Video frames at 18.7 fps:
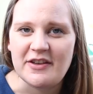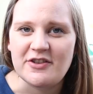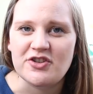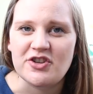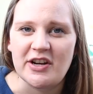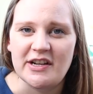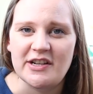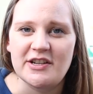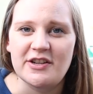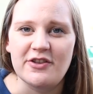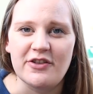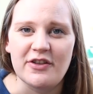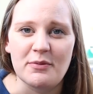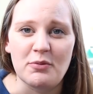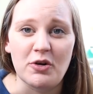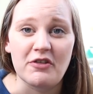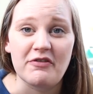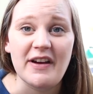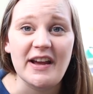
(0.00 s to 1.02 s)
than trying to do
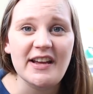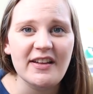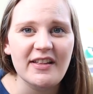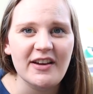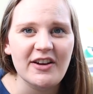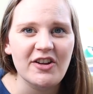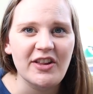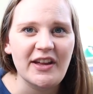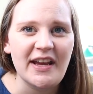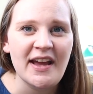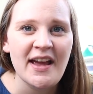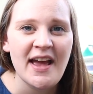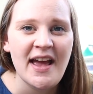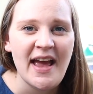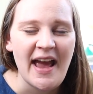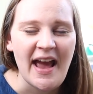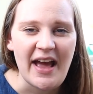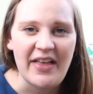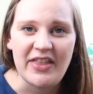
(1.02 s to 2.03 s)
them more regularly
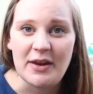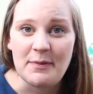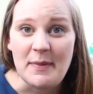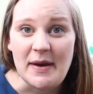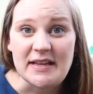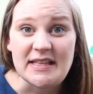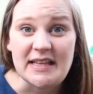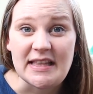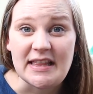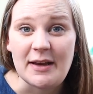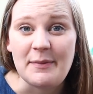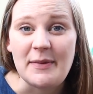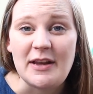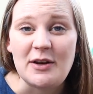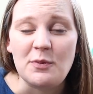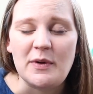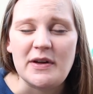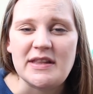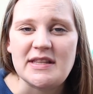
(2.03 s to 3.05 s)
and then mixing them
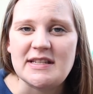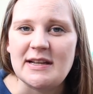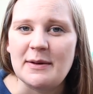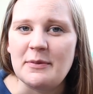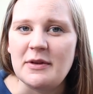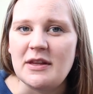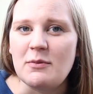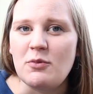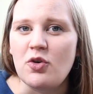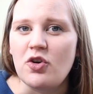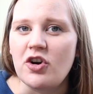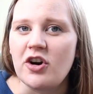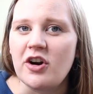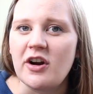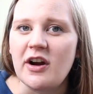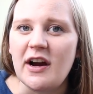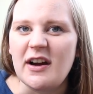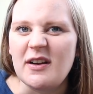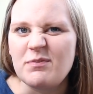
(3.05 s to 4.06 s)
in with some of the
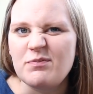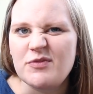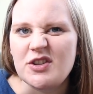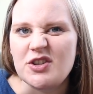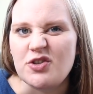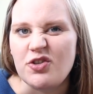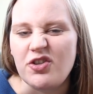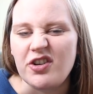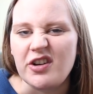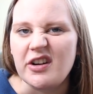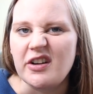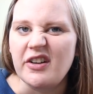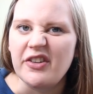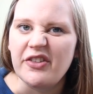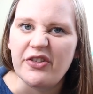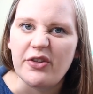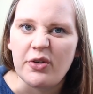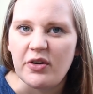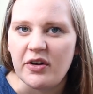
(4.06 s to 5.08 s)
more
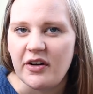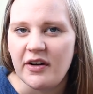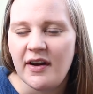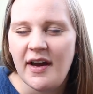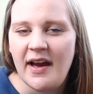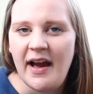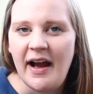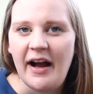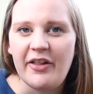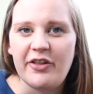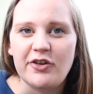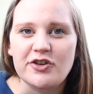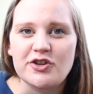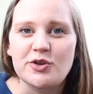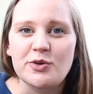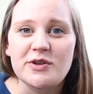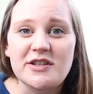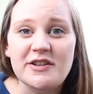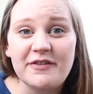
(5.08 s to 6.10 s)
tutorials or other
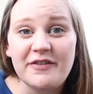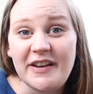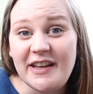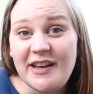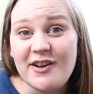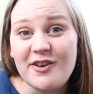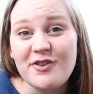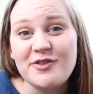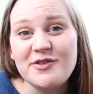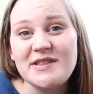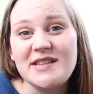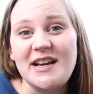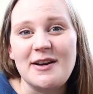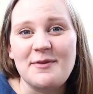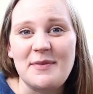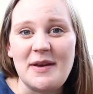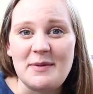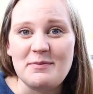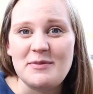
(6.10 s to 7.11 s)
sorts of videos
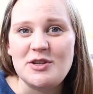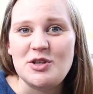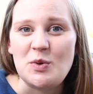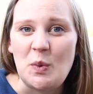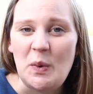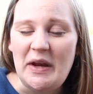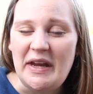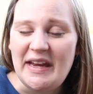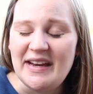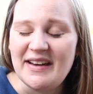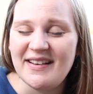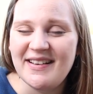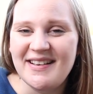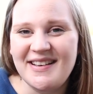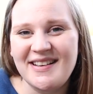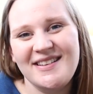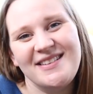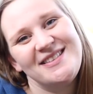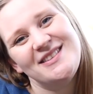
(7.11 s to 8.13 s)
in between.
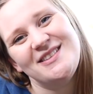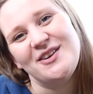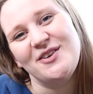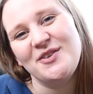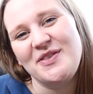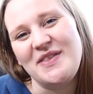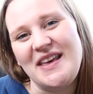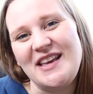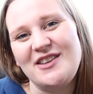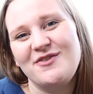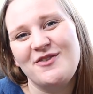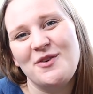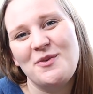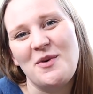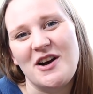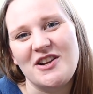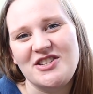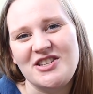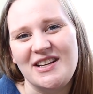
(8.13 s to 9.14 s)
So thanks for
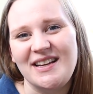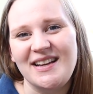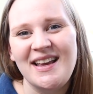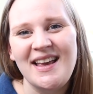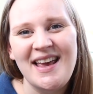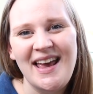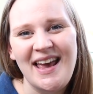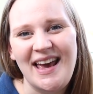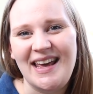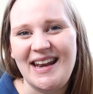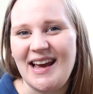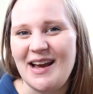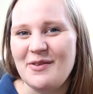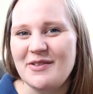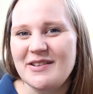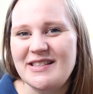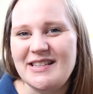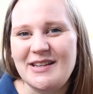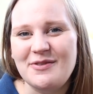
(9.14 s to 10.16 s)
watching, and I
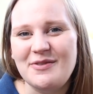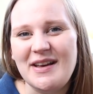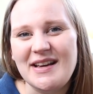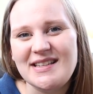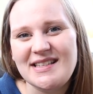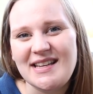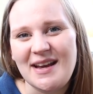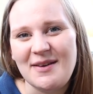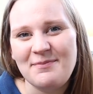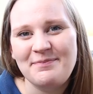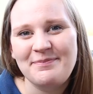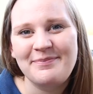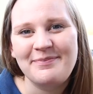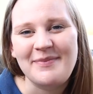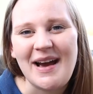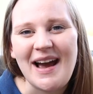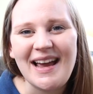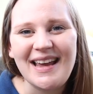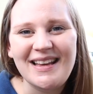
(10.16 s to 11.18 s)
will see you next time.
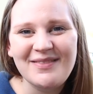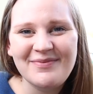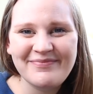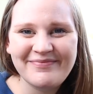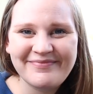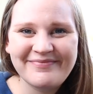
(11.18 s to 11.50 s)
Bye!